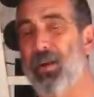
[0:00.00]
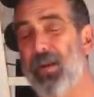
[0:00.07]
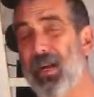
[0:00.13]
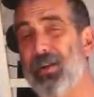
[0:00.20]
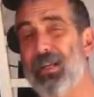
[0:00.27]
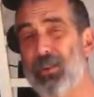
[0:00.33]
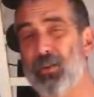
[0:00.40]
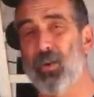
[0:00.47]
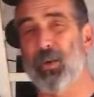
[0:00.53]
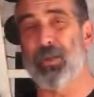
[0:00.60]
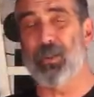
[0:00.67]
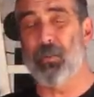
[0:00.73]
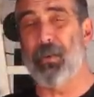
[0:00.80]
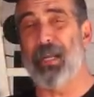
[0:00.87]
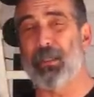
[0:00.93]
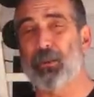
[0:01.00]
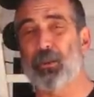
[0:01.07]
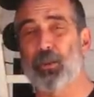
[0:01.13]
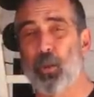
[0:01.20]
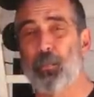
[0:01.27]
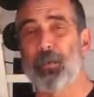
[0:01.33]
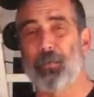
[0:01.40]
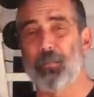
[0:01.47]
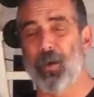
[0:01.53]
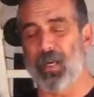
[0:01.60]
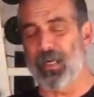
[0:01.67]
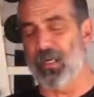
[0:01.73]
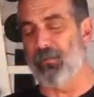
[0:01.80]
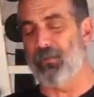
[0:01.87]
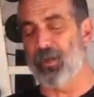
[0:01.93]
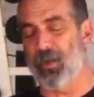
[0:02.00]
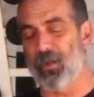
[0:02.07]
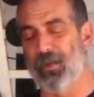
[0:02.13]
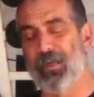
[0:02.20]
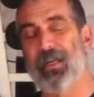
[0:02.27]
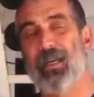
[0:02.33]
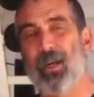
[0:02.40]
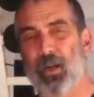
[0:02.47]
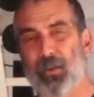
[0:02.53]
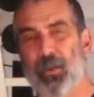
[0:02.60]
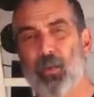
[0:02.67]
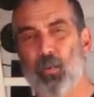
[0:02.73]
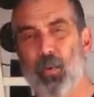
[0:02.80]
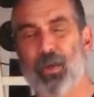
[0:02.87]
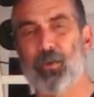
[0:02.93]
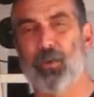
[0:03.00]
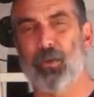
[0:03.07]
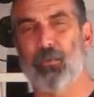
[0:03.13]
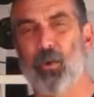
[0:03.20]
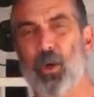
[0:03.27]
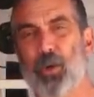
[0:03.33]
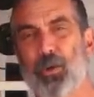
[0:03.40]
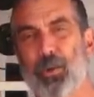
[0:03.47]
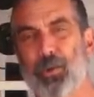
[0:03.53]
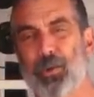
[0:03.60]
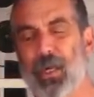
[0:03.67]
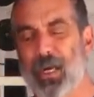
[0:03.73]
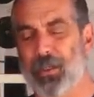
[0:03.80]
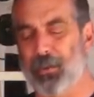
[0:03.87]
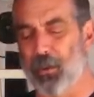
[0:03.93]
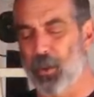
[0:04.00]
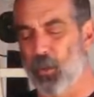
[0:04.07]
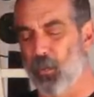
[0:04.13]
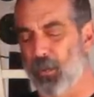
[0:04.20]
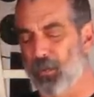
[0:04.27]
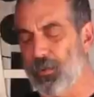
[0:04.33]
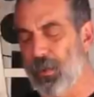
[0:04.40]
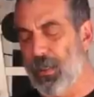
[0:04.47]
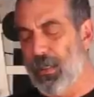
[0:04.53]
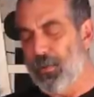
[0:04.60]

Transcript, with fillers: Now they sort of demand stupid money if they're uh, the original versions, not the new ones.